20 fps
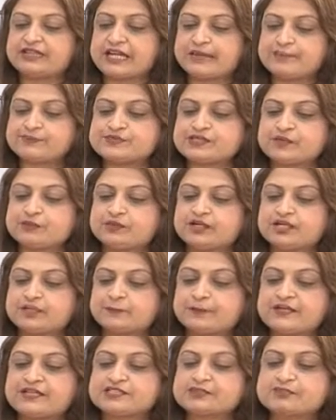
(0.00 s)
keeps the
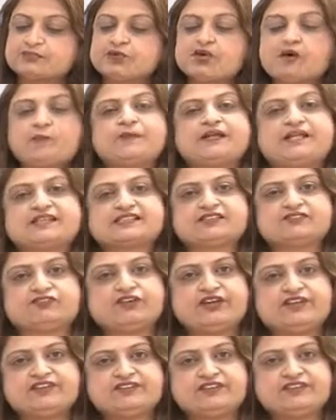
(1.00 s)
workplace more pleasant
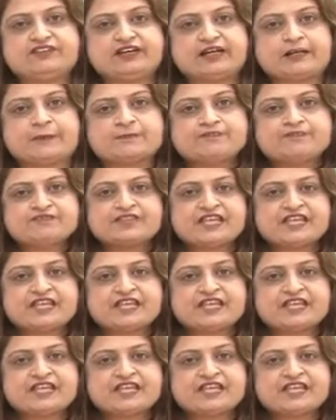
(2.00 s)
for everyone.